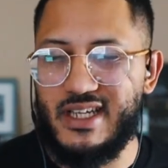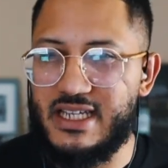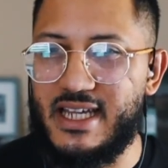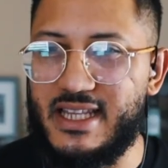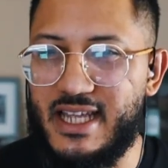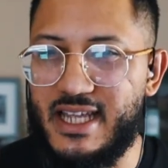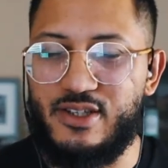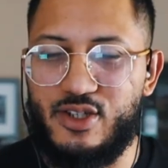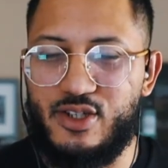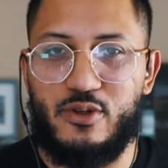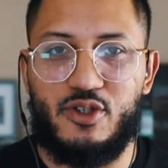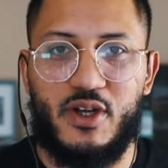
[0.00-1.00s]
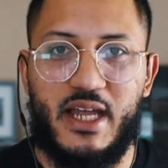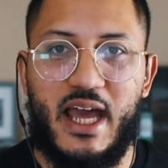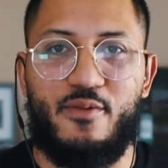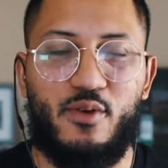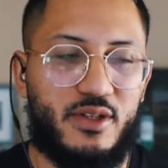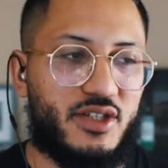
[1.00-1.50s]
That's not the energy we're trying to
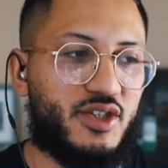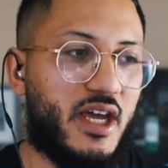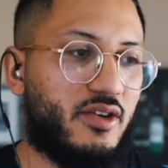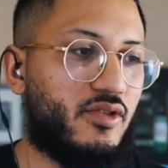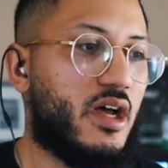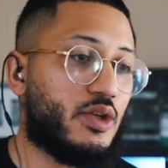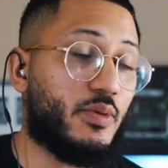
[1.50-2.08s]
have on this channel.